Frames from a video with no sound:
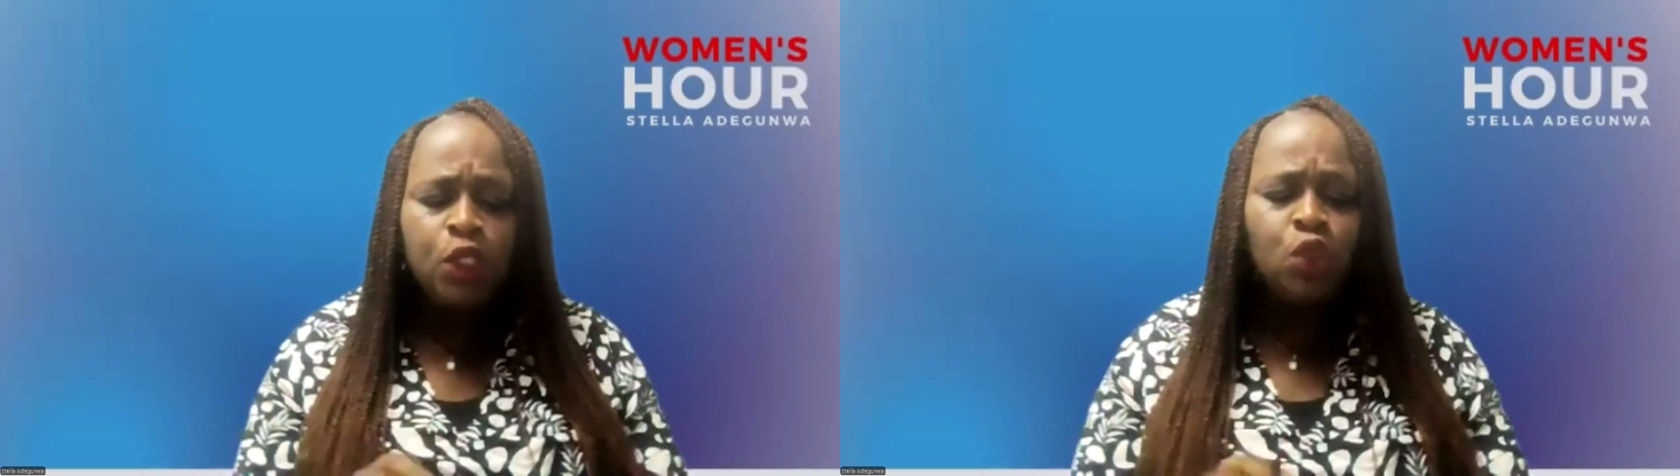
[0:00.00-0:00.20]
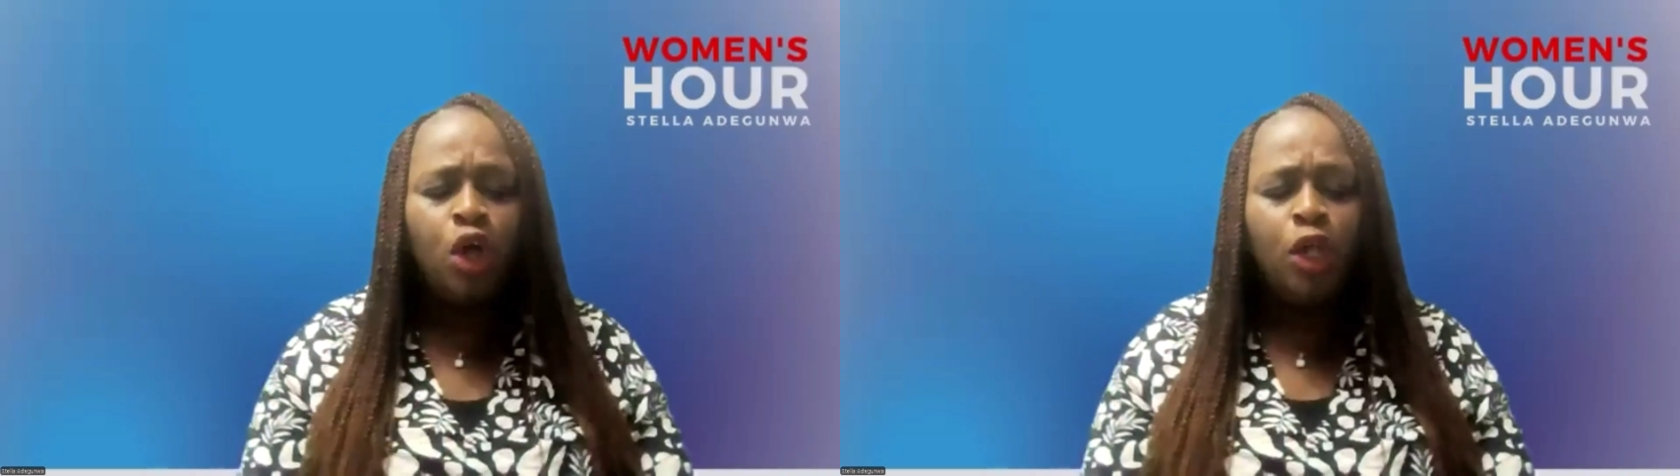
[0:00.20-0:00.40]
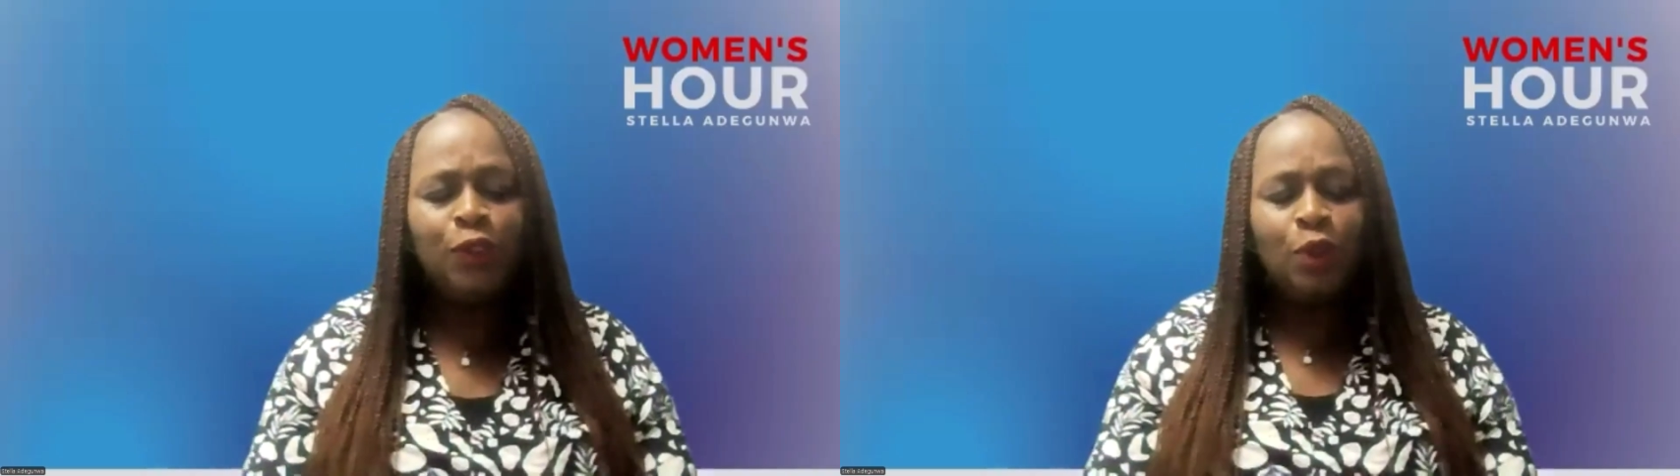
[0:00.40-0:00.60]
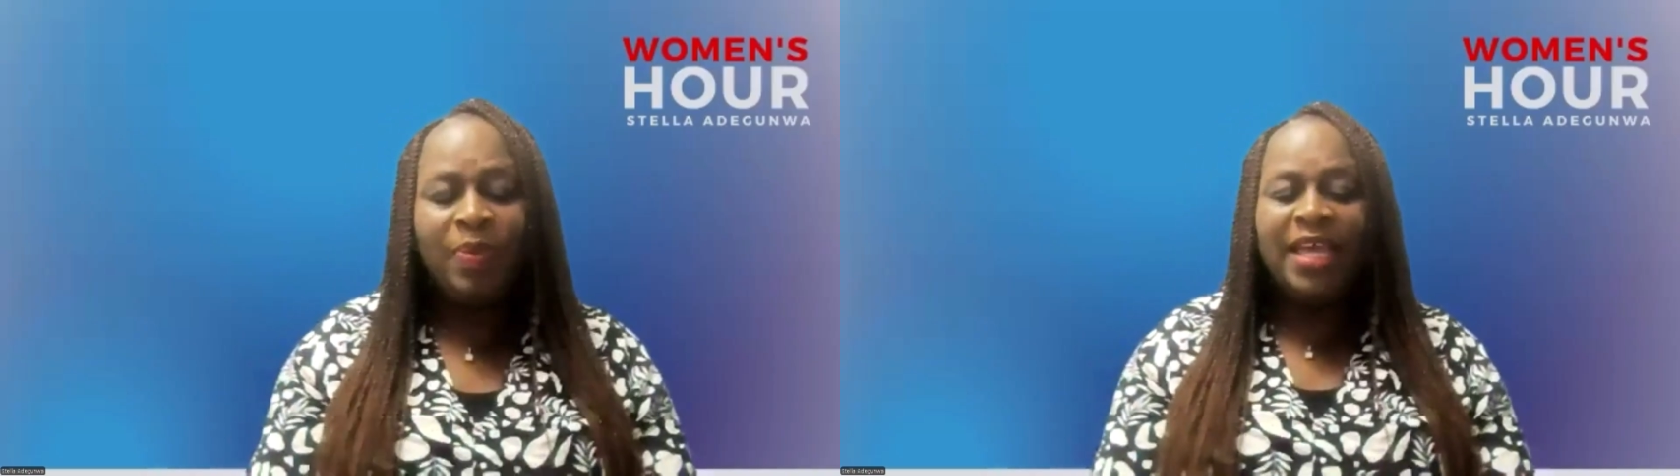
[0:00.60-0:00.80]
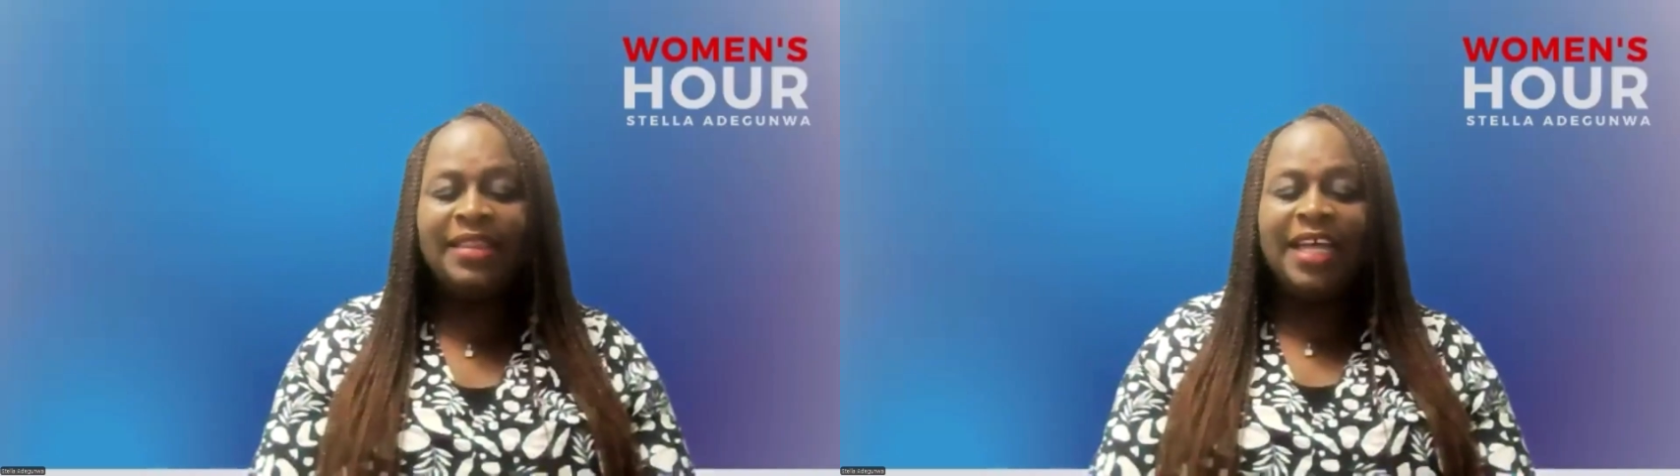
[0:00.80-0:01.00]
So also
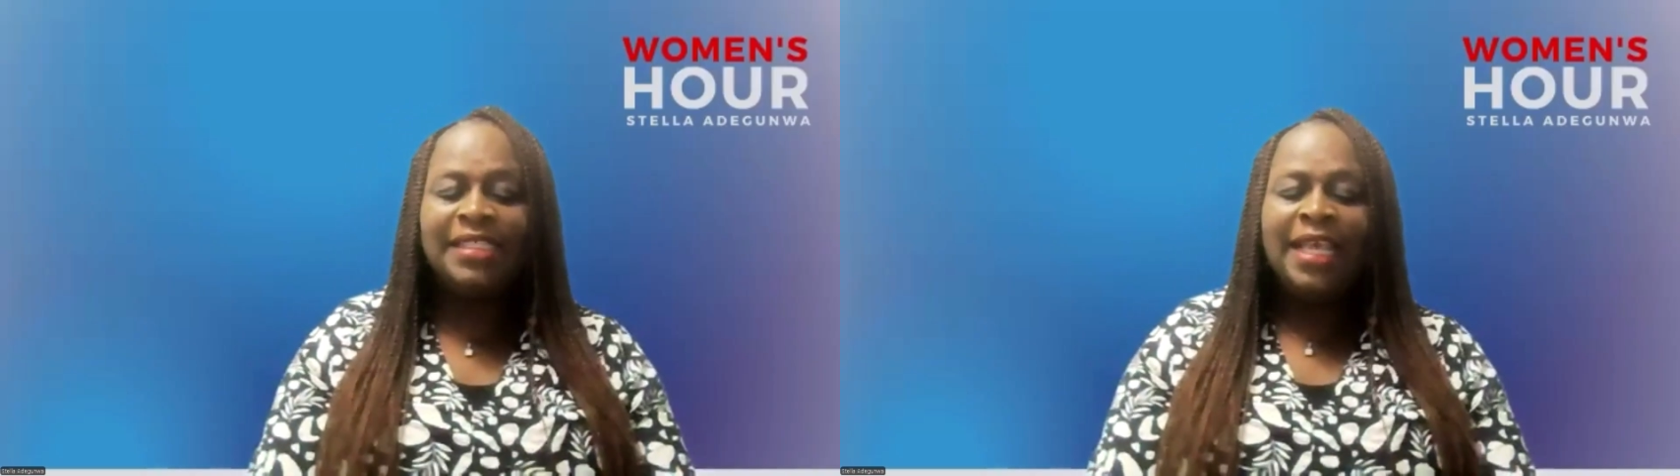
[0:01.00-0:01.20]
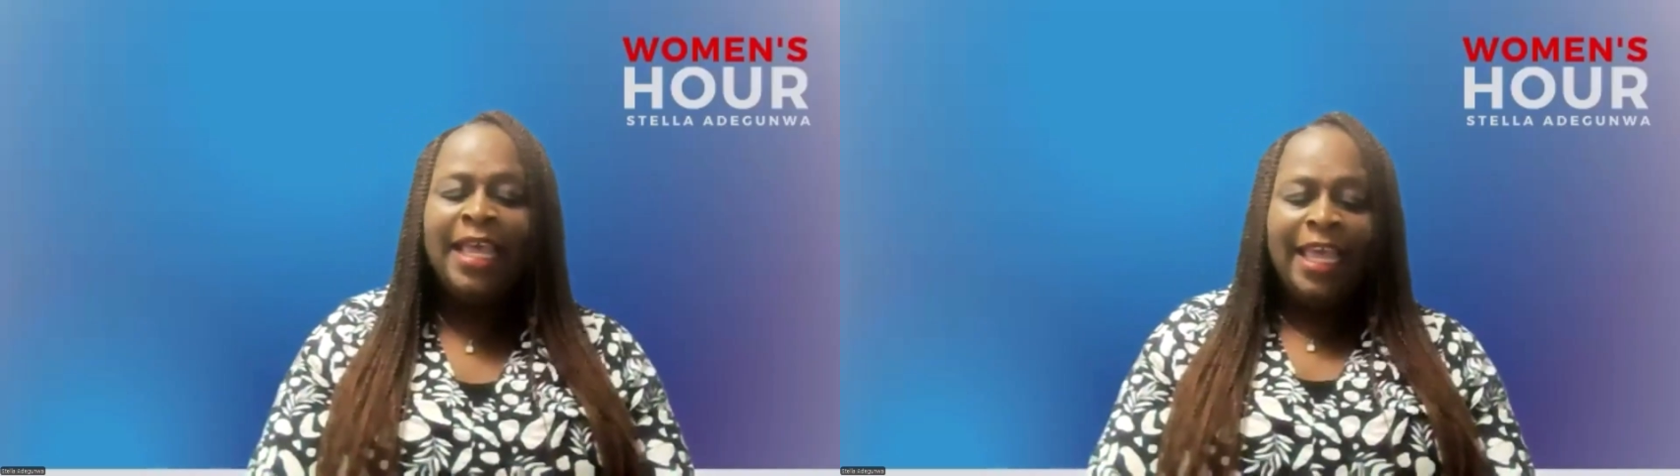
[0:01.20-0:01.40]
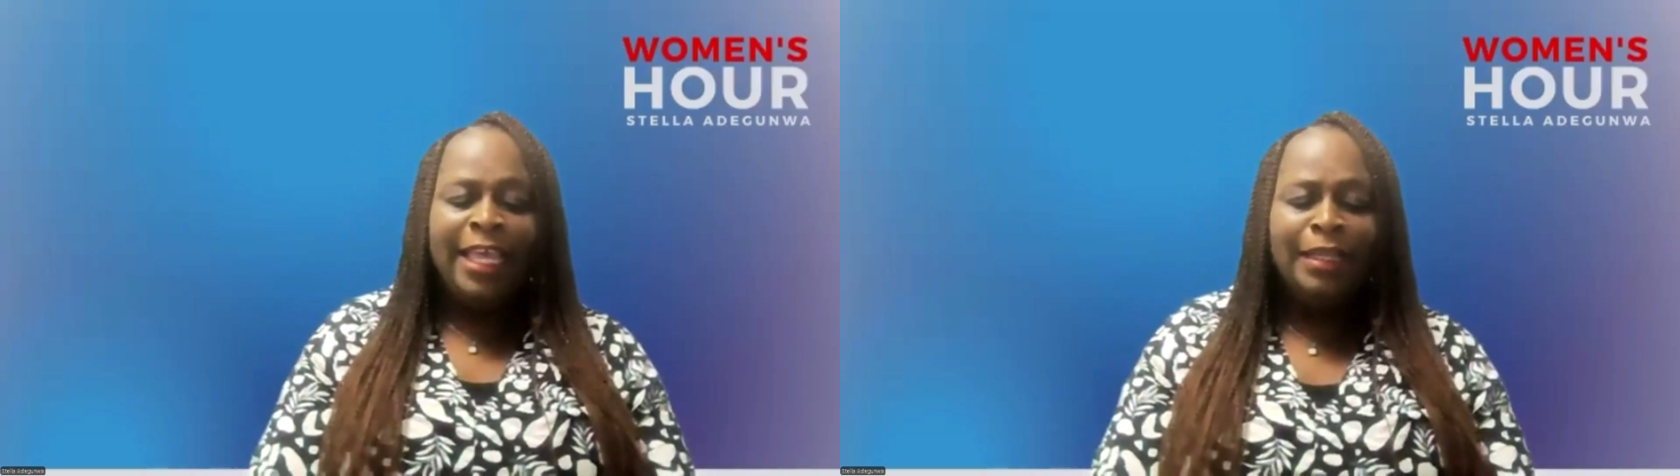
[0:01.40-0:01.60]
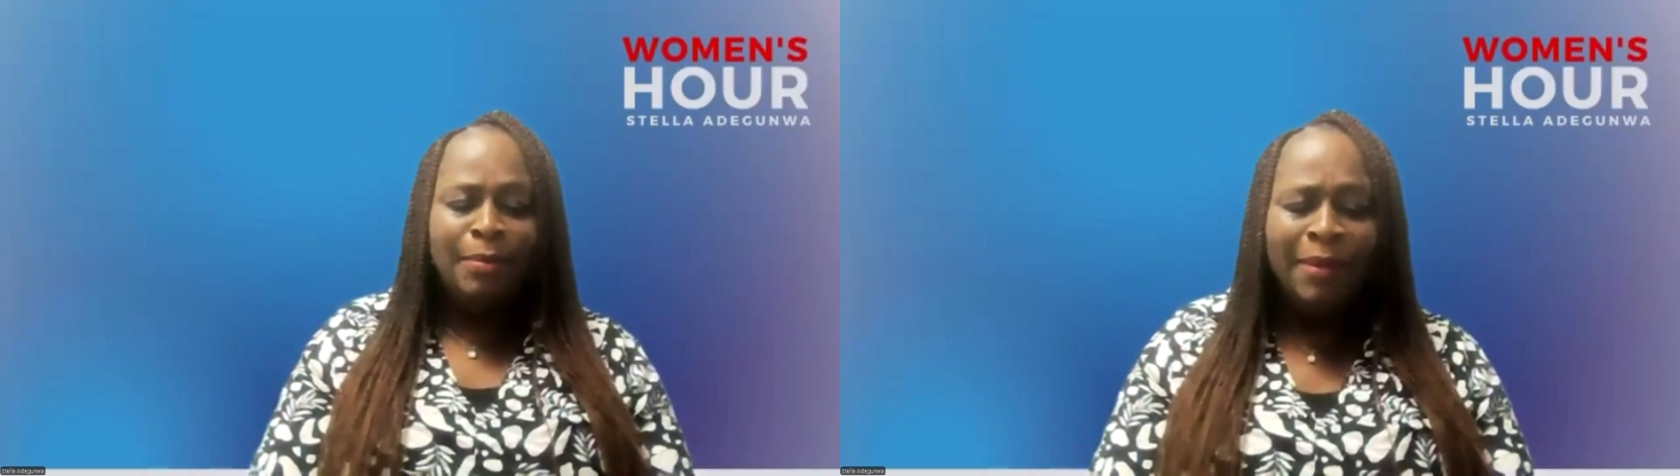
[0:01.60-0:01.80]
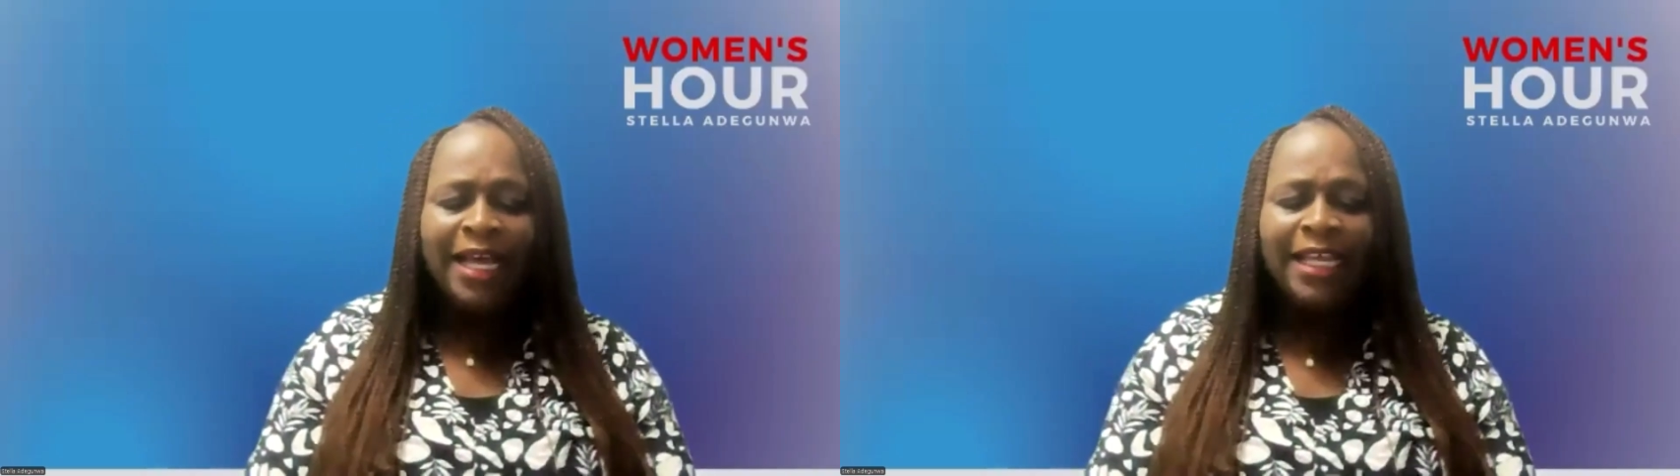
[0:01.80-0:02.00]
bear that
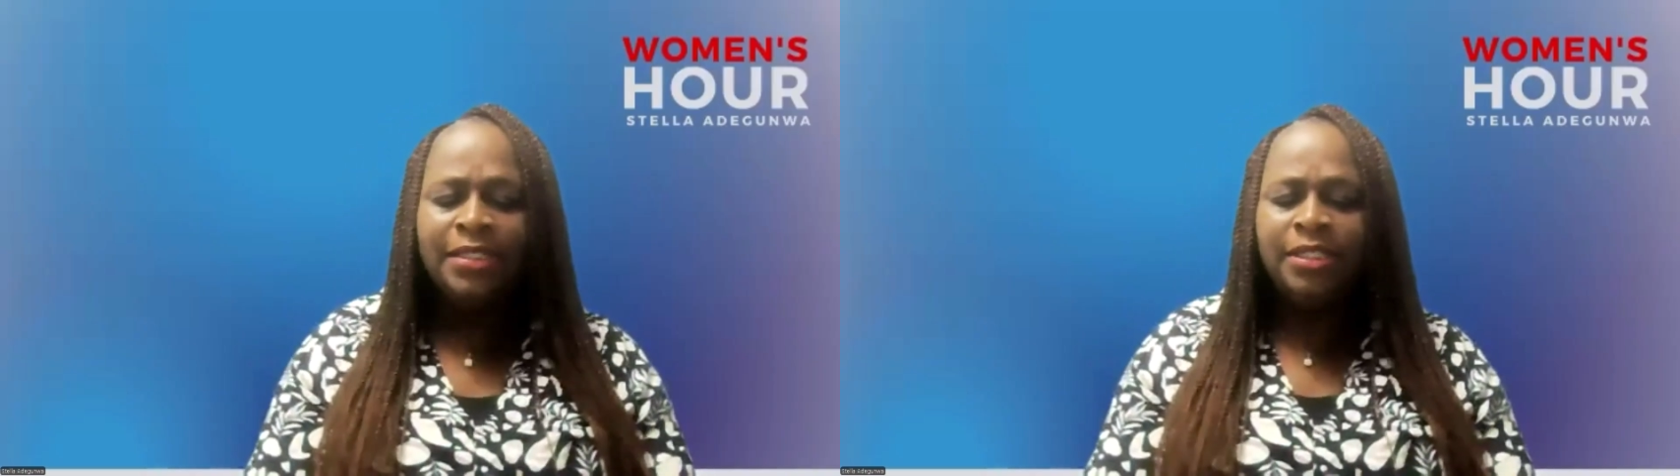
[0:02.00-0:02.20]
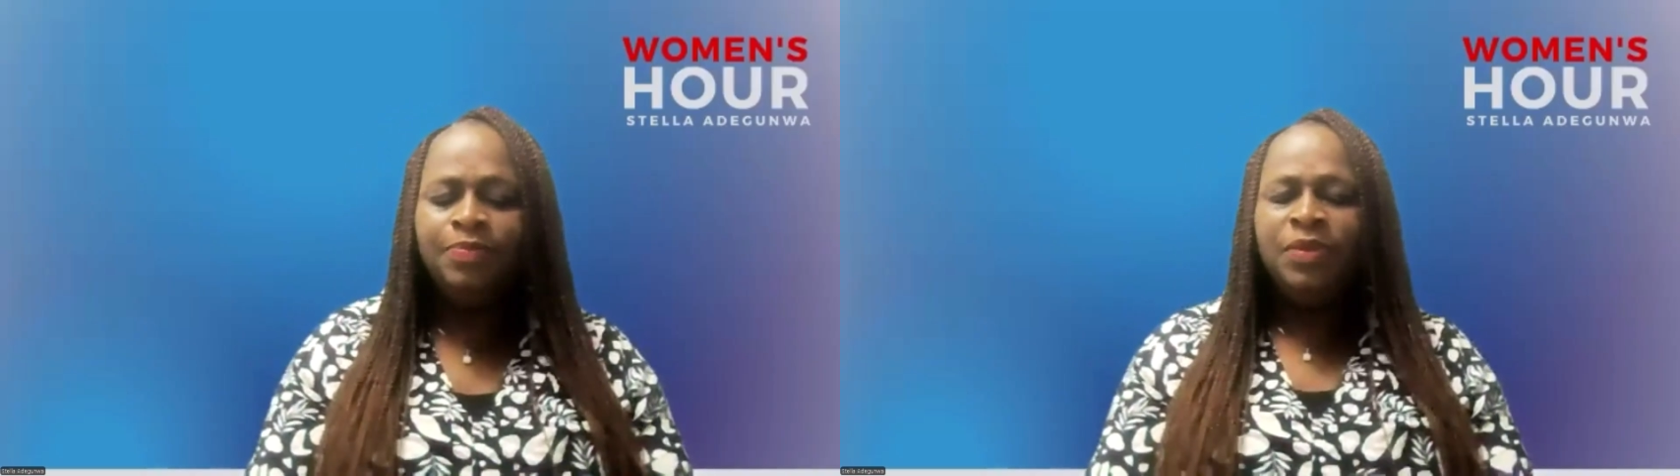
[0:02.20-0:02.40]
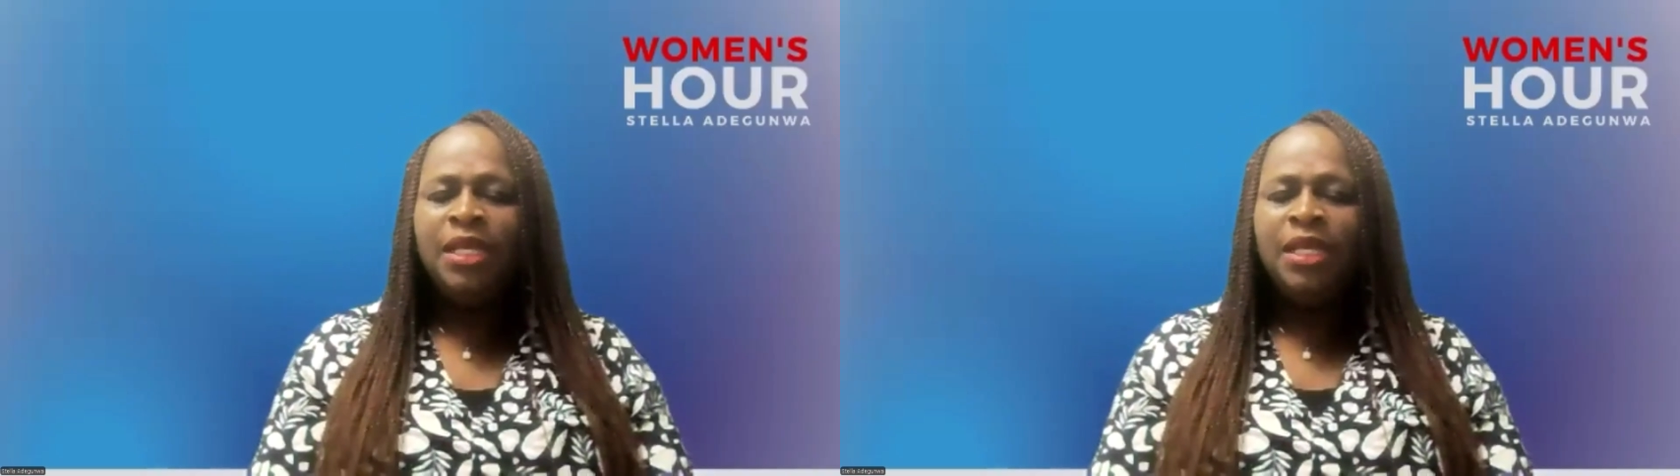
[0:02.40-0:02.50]
in mind.